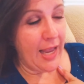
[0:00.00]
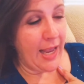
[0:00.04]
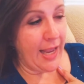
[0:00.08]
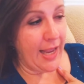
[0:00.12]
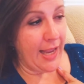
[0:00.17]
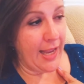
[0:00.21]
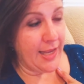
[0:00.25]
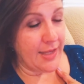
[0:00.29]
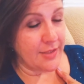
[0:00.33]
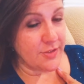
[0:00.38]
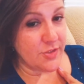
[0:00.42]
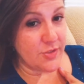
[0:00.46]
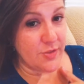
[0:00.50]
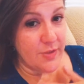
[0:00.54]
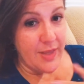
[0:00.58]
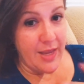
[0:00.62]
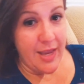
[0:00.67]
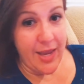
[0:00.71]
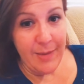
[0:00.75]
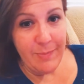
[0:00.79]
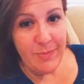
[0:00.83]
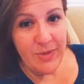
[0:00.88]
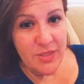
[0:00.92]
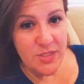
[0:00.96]
And so they
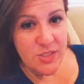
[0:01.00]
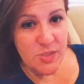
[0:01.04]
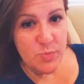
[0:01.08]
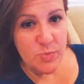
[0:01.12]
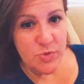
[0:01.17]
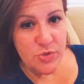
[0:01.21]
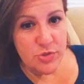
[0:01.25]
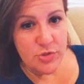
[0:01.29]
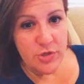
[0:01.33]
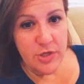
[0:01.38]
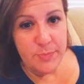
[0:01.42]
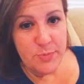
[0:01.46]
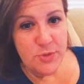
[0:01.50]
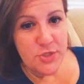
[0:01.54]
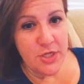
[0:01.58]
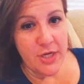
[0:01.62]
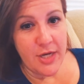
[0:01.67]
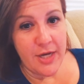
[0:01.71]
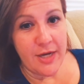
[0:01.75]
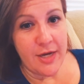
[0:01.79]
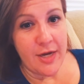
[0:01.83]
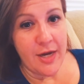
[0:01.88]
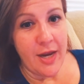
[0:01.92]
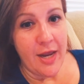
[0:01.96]
gave me this
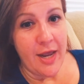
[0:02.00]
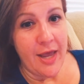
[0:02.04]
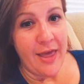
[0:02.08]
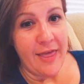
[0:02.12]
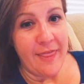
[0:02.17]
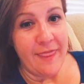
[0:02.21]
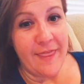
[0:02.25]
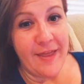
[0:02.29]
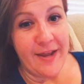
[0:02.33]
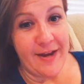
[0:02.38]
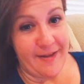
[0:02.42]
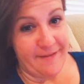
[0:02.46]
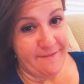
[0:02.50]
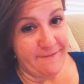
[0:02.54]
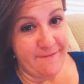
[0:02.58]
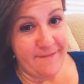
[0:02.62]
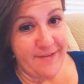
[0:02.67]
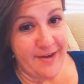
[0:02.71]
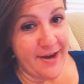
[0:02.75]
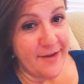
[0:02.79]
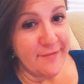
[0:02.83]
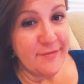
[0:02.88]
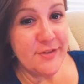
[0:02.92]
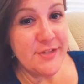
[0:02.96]
prescription that I've
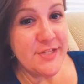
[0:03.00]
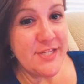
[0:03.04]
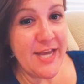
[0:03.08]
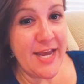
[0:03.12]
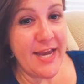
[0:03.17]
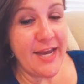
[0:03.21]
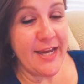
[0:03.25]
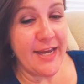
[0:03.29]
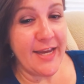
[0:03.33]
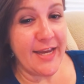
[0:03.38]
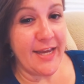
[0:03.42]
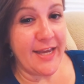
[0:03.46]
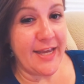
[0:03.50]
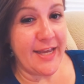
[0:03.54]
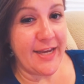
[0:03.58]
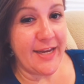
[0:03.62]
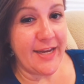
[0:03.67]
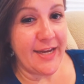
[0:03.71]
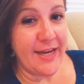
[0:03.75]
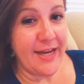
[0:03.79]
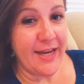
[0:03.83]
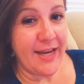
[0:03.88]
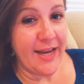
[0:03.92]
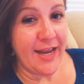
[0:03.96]
never
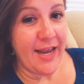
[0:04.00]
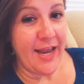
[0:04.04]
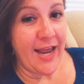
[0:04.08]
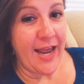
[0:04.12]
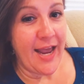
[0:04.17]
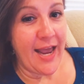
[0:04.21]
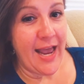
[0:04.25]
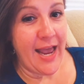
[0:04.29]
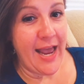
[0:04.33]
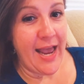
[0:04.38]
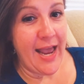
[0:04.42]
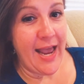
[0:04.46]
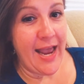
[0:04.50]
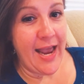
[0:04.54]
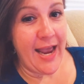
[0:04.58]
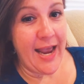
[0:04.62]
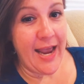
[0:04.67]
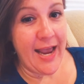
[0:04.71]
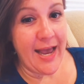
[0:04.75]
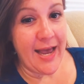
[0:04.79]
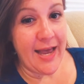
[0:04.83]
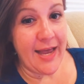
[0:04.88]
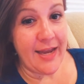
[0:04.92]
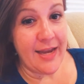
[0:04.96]
taken,
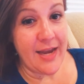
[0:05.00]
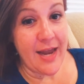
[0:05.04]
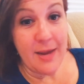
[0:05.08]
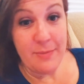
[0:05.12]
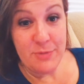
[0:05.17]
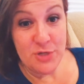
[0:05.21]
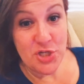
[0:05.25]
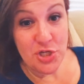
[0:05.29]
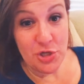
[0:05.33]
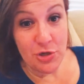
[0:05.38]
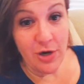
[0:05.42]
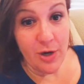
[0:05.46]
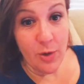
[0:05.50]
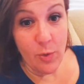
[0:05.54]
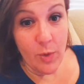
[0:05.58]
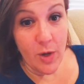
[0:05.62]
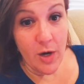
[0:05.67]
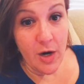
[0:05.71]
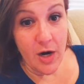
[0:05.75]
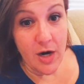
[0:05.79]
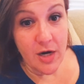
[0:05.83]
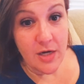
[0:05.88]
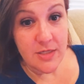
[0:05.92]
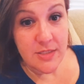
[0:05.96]
and I'm sure it
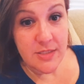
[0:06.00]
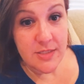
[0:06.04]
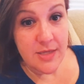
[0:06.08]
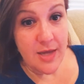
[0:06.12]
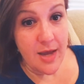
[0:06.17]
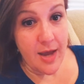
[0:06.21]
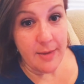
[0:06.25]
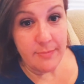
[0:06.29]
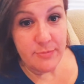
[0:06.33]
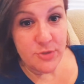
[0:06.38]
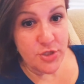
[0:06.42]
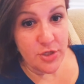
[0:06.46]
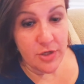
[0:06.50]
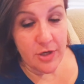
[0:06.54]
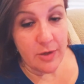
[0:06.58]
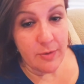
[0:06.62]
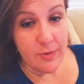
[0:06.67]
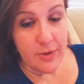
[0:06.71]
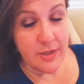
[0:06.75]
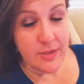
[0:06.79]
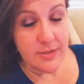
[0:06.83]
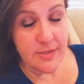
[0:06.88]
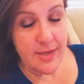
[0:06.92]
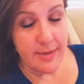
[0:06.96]
works. I'm sure it
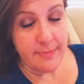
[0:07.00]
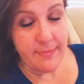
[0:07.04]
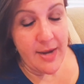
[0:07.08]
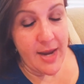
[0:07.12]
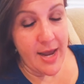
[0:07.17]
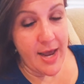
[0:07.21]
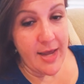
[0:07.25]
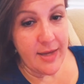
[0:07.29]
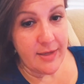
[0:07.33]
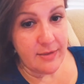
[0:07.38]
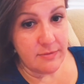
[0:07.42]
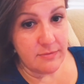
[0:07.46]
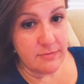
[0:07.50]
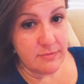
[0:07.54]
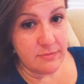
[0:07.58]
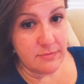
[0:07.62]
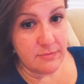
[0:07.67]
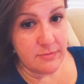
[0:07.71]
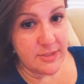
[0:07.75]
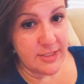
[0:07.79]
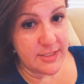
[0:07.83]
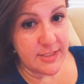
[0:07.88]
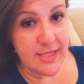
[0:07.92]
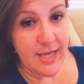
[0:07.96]
works. I'm not
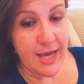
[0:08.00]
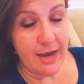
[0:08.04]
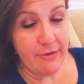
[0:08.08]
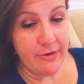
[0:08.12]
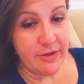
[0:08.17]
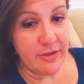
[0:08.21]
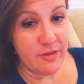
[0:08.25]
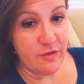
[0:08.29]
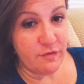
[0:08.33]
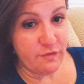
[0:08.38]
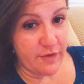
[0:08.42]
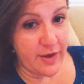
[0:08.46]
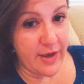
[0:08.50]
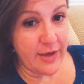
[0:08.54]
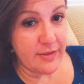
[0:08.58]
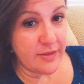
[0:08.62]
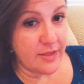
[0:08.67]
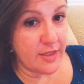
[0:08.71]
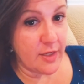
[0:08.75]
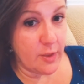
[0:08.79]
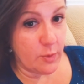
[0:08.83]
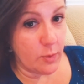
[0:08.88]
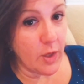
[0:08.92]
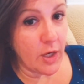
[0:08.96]
discounting the fact
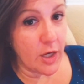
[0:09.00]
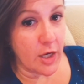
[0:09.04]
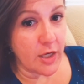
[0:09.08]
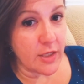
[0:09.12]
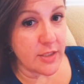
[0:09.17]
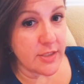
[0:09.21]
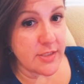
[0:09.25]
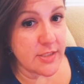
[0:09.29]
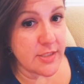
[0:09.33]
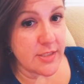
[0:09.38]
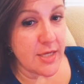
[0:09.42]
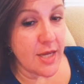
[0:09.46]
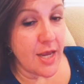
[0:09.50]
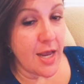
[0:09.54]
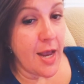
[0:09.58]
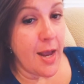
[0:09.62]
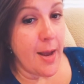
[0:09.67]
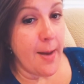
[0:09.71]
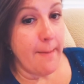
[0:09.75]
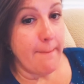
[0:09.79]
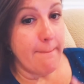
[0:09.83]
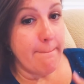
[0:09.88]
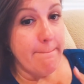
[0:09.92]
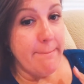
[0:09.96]
that it works.
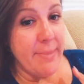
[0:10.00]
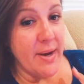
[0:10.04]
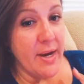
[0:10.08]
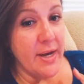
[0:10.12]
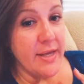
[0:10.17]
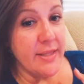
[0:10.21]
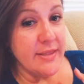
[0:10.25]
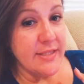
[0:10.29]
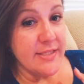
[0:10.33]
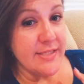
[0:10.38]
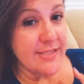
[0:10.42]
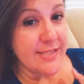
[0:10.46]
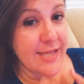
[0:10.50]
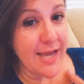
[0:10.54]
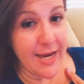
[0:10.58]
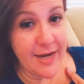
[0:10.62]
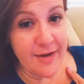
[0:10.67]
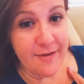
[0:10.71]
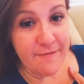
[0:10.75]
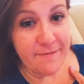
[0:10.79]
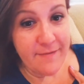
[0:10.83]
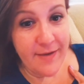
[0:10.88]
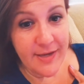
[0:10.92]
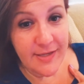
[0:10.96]
But the
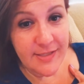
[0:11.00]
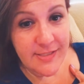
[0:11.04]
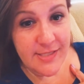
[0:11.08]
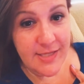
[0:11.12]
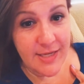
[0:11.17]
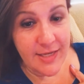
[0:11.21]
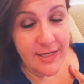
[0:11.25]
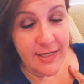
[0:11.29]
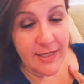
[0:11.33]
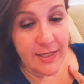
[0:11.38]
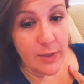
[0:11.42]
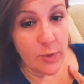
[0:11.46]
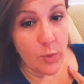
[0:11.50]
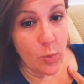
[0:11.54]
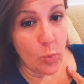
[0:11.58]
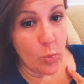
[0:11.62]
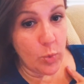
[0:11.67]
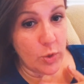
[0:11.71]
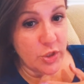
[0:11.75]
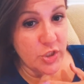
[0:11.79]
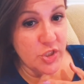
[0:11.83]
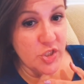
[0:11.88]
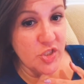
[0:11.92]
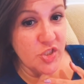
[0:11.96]
side effects in it
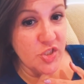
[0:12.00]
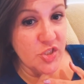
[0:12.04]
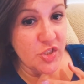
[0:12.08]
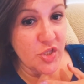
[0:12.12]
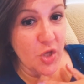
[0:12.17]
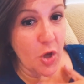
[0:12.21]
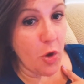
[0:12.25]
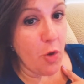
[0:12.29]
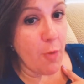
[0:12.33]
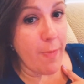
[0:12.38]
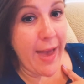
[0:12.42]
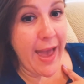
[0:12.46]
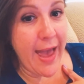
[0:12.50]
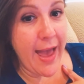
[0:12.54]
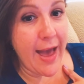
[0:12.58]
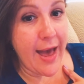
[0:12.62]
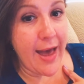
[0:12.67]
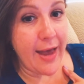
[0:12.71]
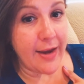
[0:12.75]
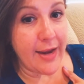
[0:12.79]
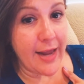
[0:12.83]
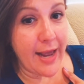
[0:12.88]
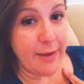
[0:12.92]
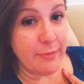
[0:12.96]
were so
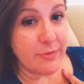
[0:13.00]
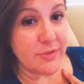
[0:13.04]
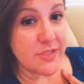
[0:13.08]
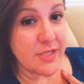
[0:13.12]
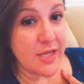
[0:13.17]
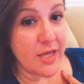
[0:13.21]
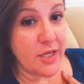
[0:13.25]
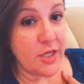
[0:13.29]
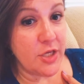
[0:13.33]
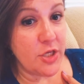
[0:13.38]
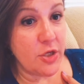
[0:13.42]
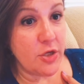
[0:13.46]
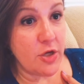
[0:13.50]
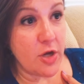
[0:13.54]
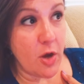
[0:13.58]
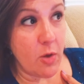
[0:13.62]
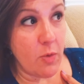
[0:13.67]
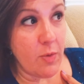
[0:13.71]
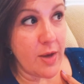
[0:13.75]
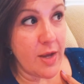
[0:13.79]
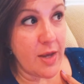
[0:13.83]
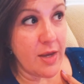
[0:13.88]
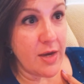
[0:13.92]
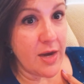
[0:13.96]
bad, I was like, you know
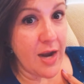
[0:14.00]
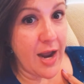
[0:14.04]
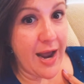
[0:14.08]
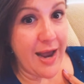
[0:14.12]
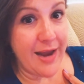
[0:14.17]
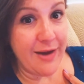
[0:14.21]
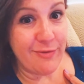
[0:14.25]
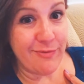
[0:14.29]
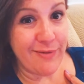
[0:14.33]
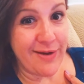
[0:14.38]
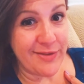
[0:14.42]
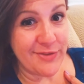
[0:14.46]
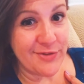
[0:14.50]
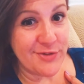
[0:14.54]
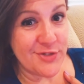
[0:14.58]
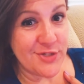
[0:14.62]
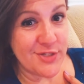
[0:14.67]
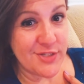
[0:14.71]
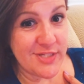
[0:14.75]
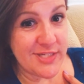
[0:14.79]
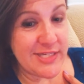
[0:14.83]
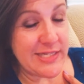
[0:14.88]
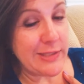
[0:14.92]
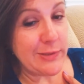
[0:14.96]
what? I'd rather
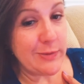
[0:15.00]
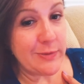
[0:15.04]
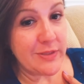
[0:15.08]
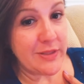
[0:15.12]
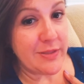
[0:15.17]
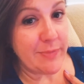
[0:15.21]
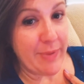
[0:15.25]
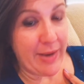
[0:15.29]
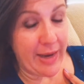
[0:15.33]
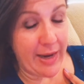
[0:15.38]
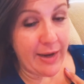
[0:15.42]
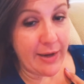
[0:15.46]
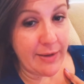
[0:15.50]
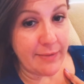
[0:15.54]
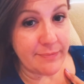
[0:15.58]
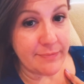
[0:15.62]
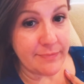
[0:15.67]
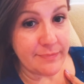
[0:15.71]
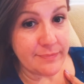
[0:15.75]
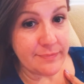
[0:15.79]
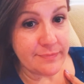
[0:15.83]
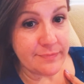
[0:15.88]
just deal with the pain.